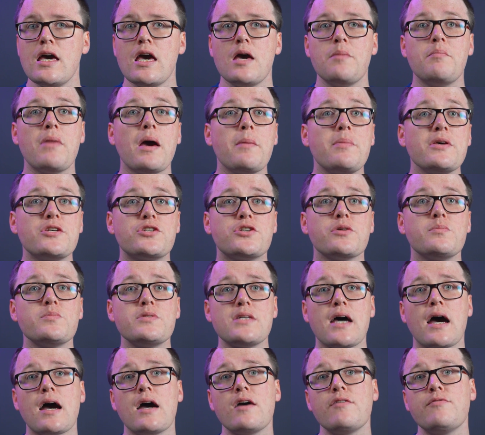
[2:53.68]
It may be some
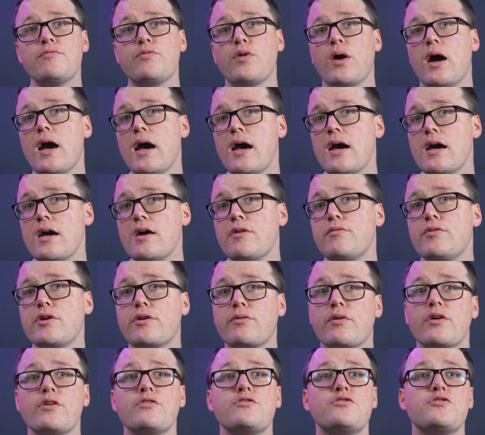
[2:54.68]
time for hair
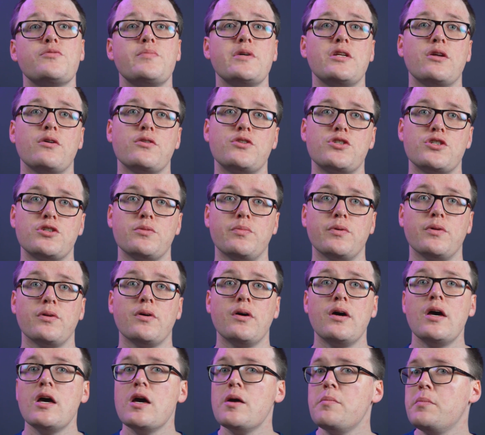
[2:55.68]
regrowth to be noticeable,
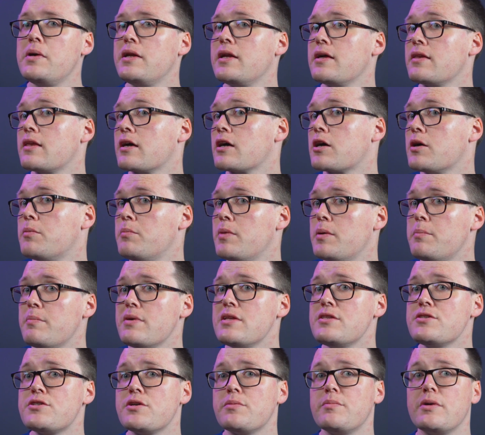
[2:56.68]
meaning that
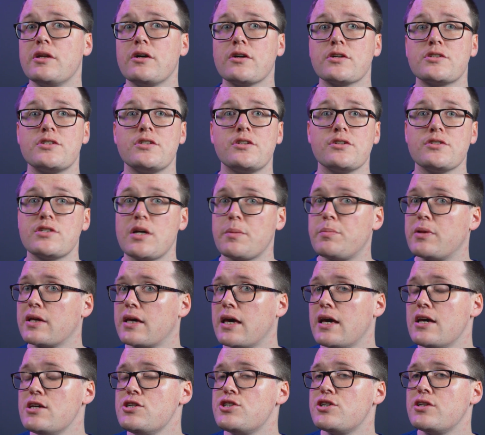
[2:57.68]
commitment to minoxidil's
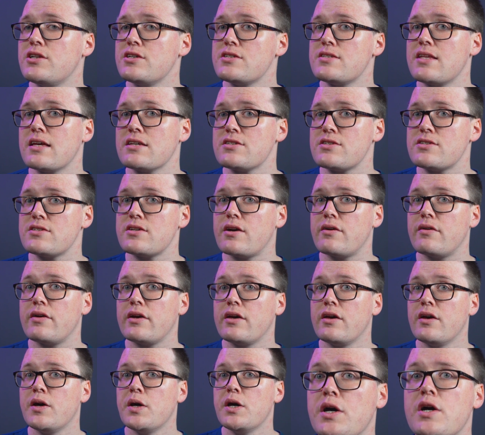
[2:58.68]
application is necessary.
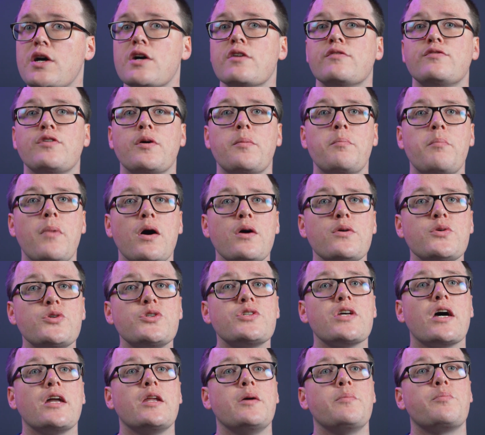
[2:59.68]
For
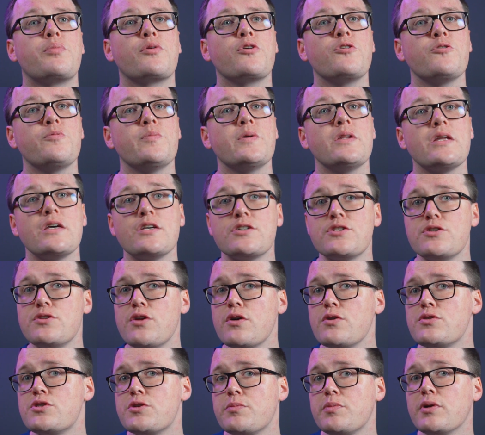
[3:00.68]
most, an improvement is
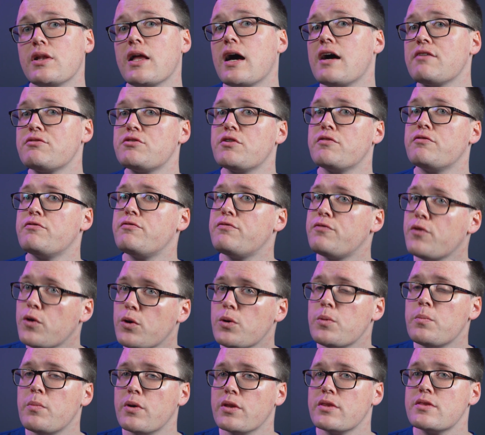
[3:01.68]
notable after
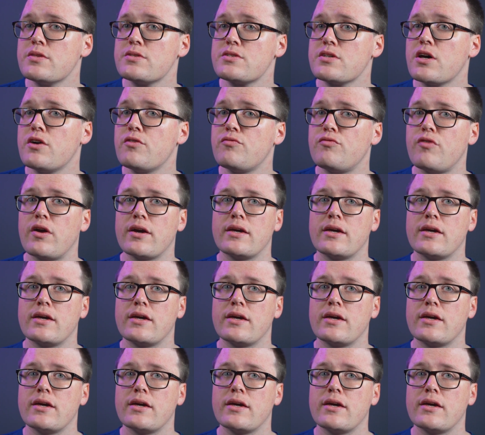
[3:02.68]
4 months of